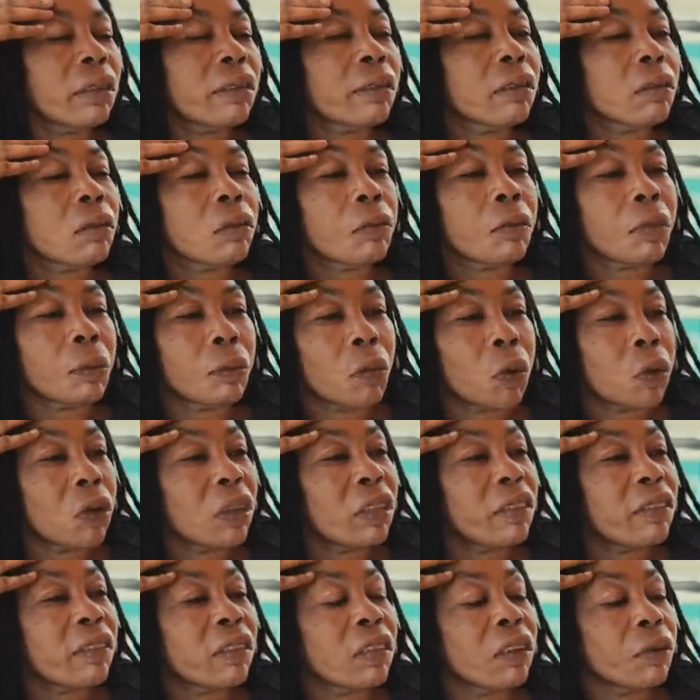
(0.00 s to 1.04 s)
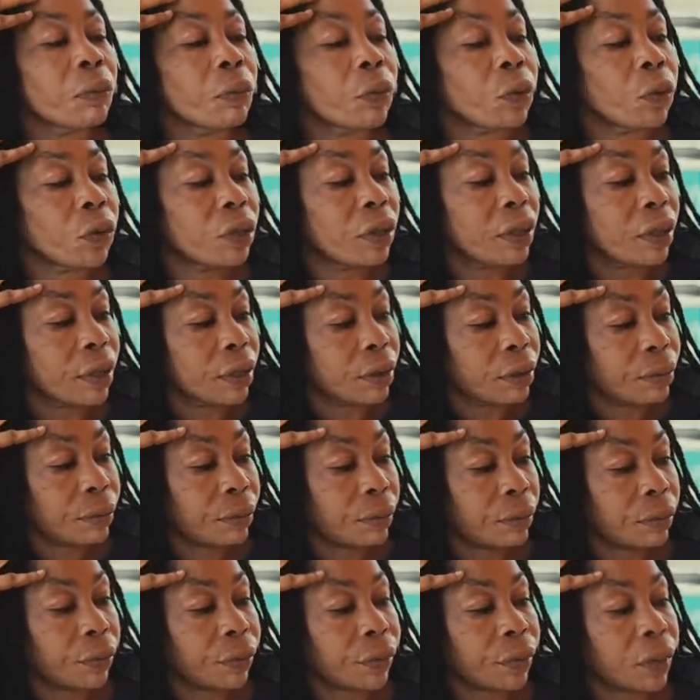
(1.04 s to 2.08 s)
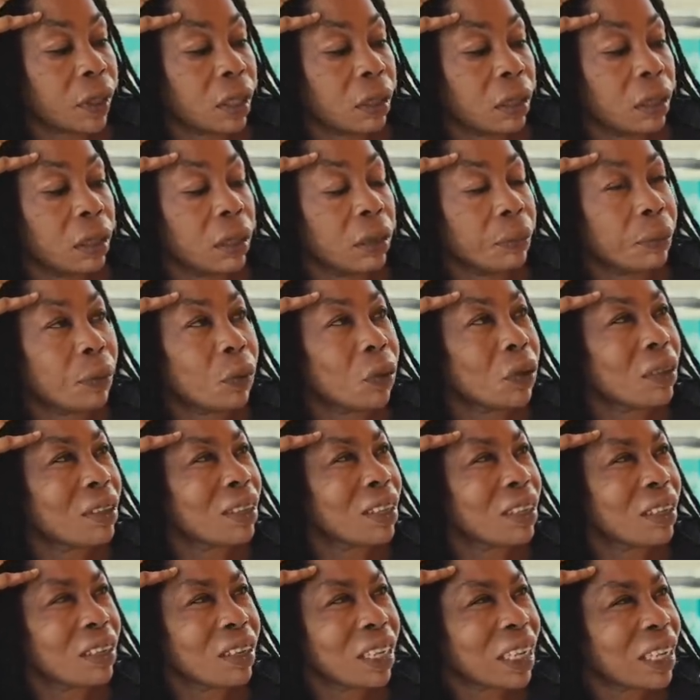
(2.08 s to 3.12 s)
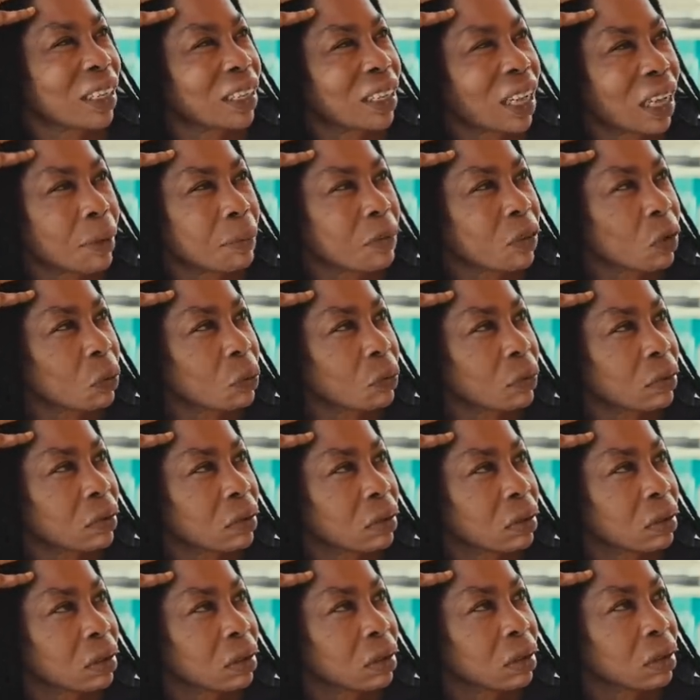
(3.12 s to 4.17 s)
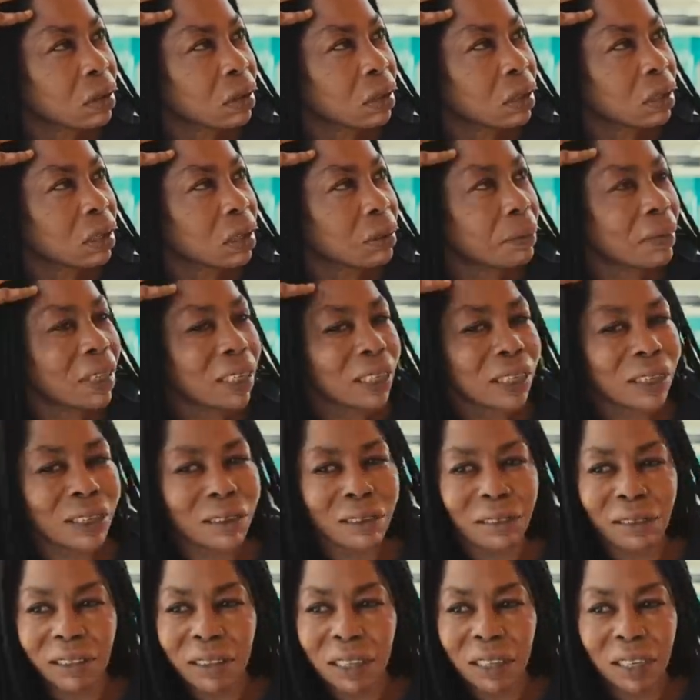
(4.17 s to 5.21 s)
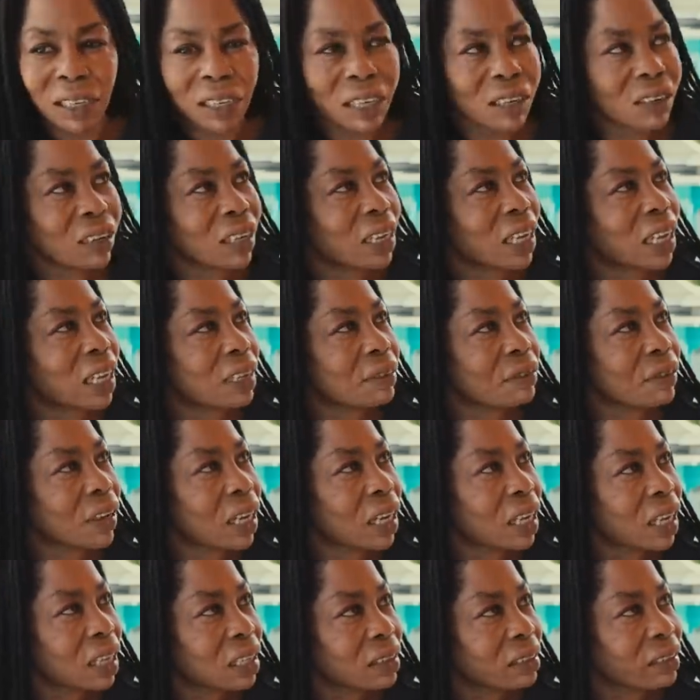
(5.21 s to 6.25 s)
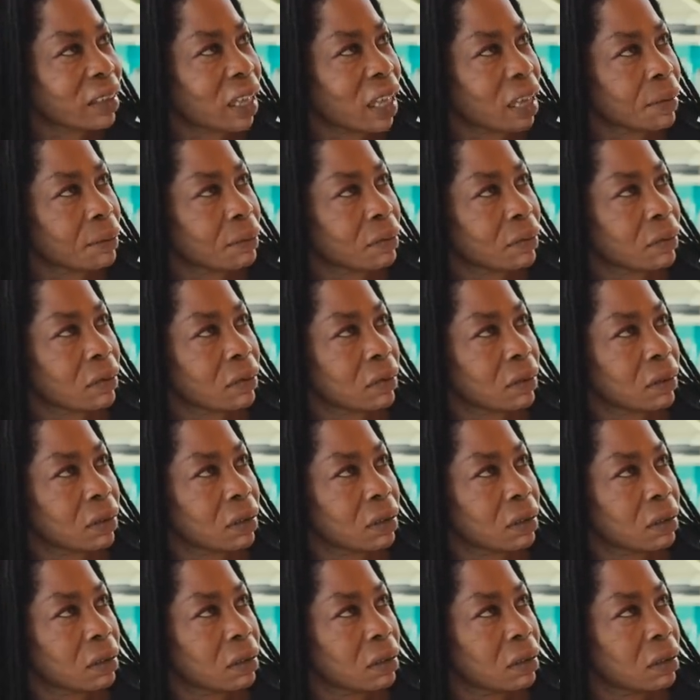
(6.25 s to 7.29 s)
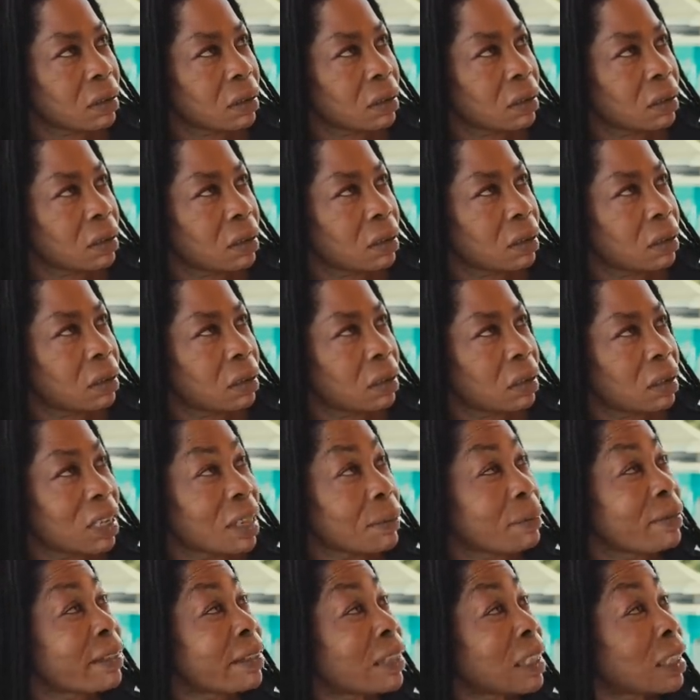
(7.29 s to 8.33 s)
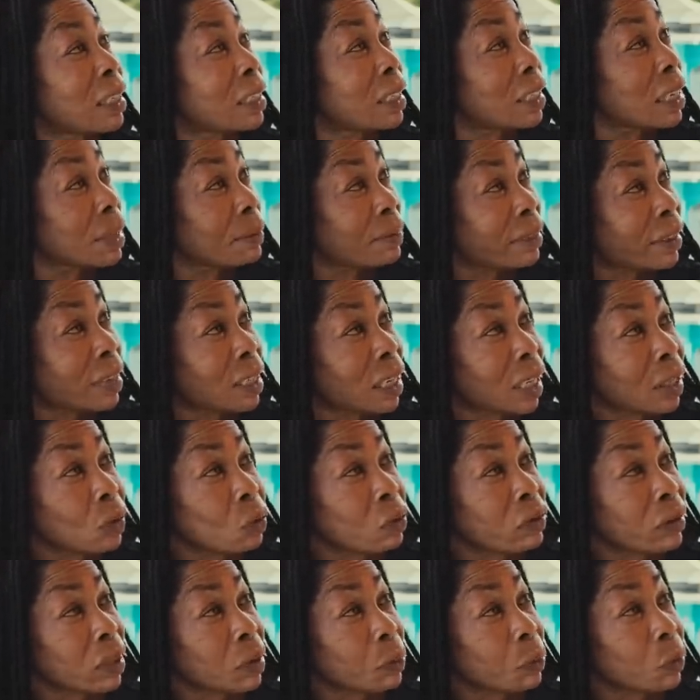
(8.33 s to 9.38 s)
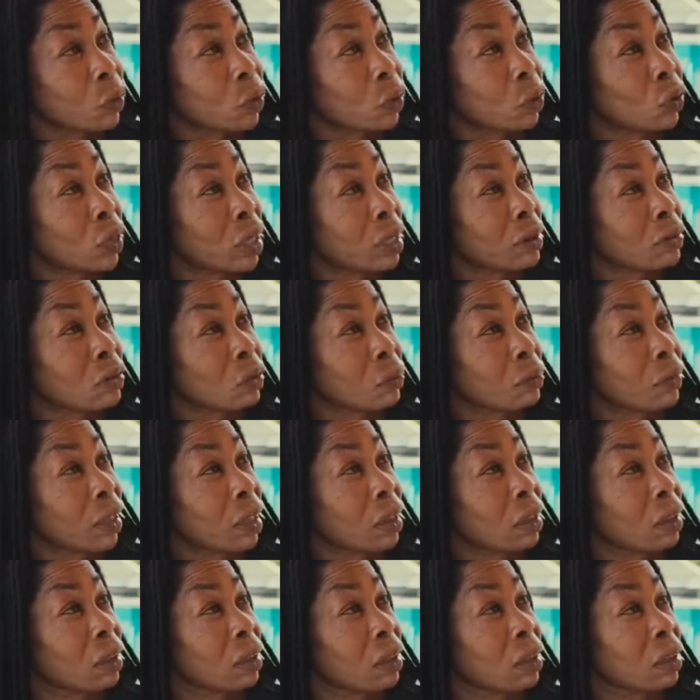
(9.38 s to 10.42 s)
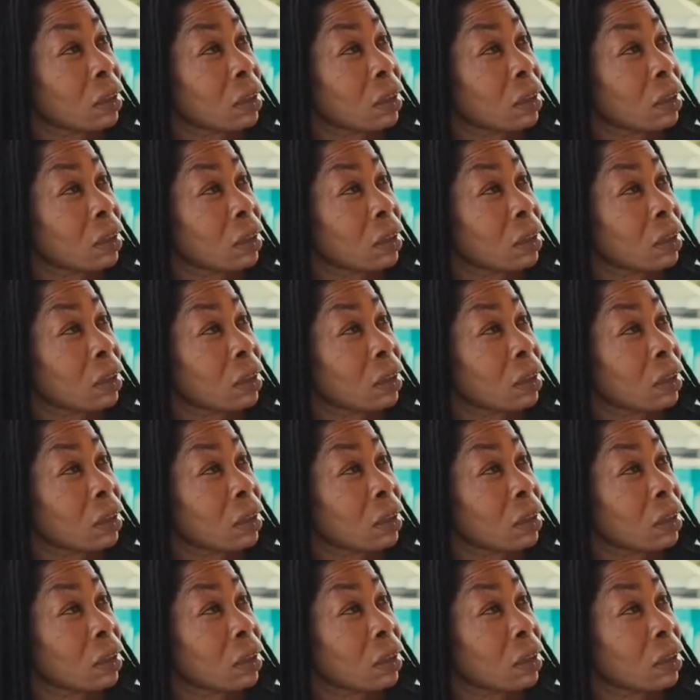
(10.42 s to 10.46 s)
Listen to me about this airport thing. Airport thing a long time something. Them they sitting in a gun for a long time. But them still I use airport, yeah, do them something. Man.